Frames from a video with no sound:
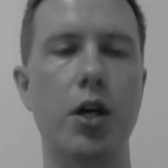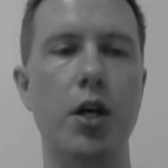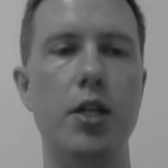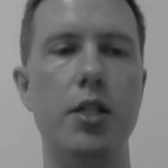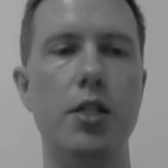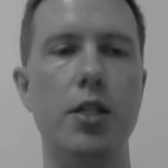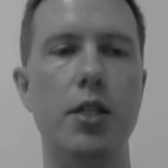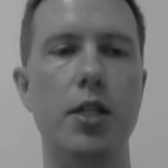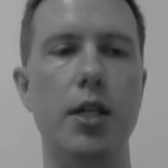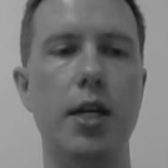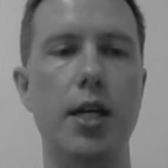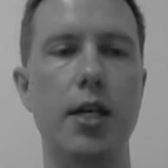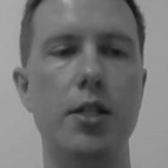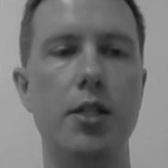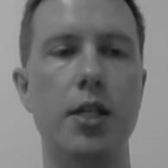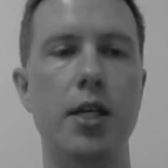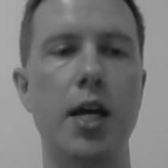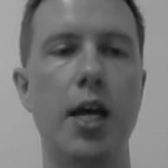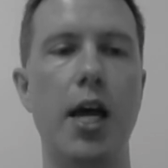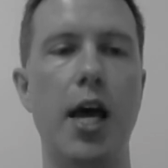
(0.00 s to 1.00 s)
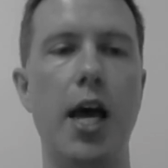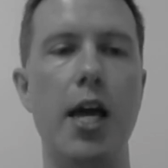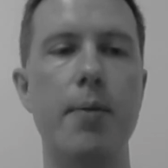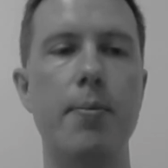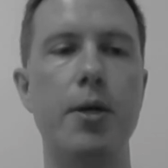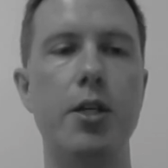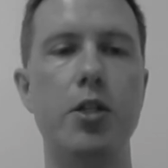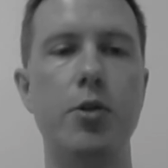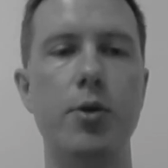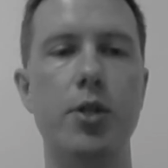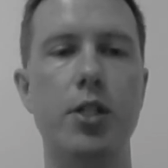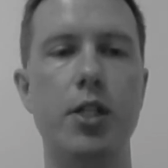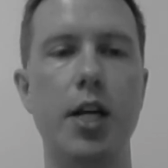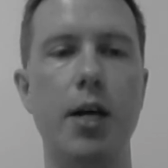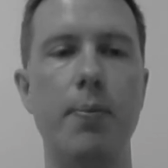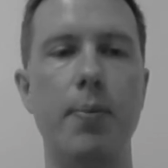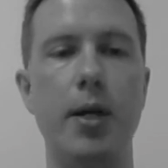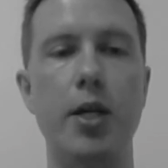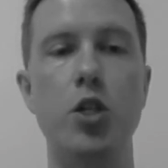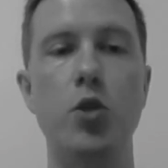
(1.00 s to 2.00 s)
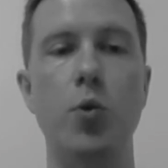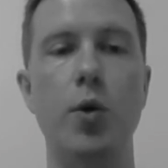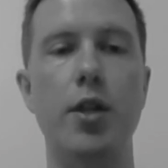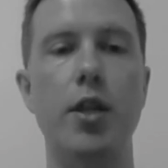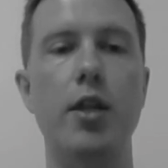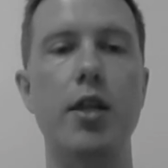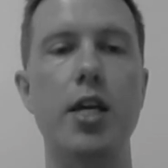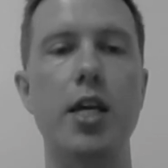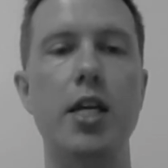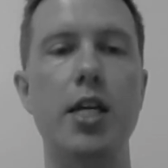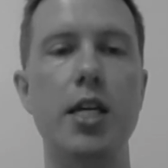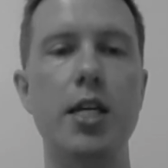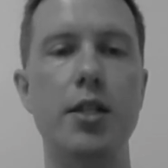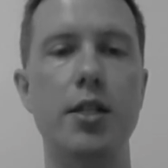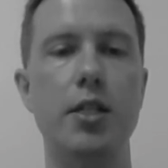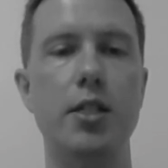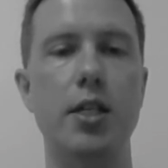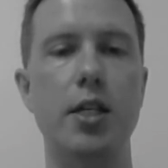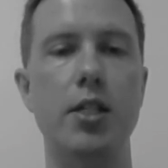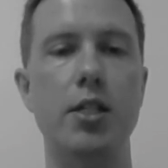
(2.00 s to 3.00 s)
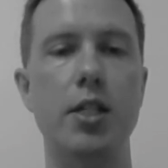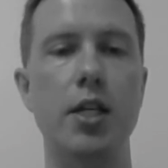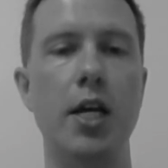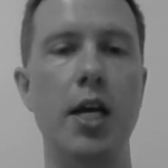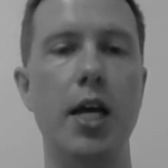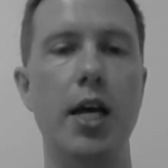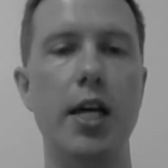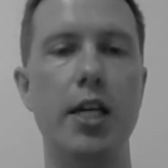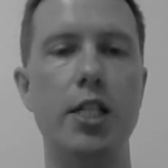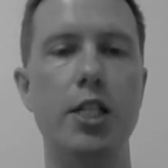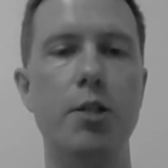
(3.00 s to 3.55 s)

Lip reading: assigned to the list, aiming to establish whether the anaesthetist